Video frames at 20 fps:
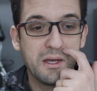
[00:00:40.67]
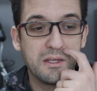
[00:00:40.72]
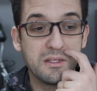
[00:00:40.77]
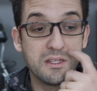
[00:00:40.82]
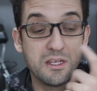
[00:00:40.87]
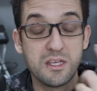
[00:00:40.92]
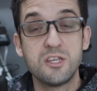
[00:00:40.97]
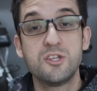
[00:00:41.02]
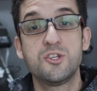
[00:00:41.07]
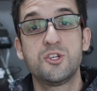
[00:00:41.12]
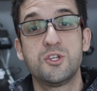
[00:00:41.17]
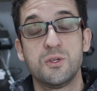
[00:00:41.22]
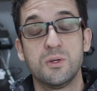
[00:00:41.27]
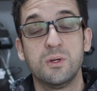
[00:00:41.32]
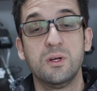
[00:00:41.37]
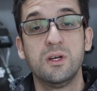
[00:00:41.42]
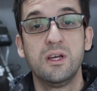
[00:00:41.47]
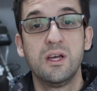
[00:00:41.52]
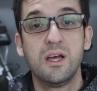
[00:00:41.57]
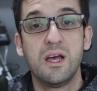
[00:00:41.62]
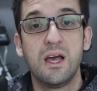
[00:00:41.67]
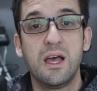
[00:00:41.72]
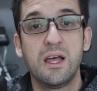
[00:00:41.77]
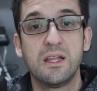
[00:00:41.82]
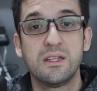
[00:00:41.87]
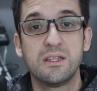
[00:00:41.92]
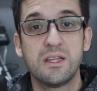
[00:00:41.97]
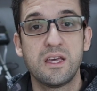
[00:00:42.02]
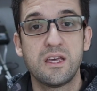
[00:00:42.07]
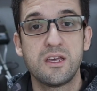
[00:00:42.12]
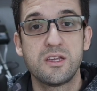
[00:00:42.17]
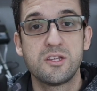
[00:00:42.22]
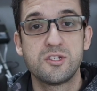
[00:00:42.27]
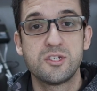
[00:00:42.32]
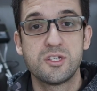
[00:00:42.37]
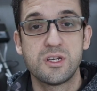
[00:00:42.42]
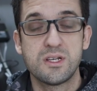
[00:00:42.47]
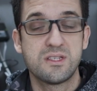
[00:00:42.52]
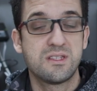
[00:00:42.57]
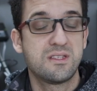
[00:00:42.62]
issue, and they
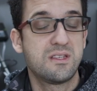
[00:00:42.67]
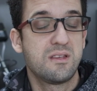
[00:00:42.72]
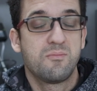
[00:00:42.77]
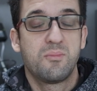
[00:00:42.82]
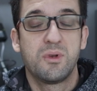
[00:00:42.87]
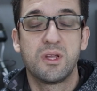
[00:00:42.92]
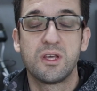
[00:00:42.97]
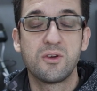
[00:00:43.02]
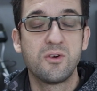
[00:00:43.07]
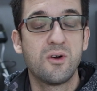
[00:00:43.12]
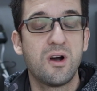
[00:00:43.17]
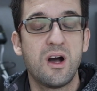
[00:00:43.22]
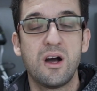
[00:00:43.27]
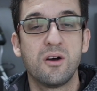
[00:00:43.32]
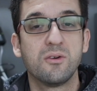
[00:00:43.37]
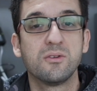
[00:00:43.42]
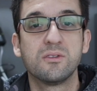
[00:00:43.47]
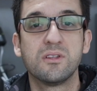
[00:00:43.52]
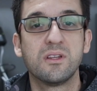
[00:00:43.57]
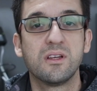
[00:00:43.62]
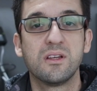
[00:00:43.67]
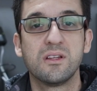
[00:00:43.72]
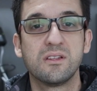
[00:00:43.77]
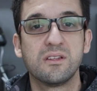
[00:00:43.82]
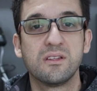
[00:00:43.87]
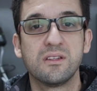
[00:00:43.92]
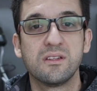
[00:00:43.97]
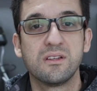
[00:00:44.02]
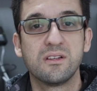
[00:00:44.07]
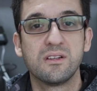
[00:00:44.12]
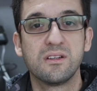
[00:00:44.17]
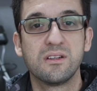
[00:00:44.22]
just simply go out and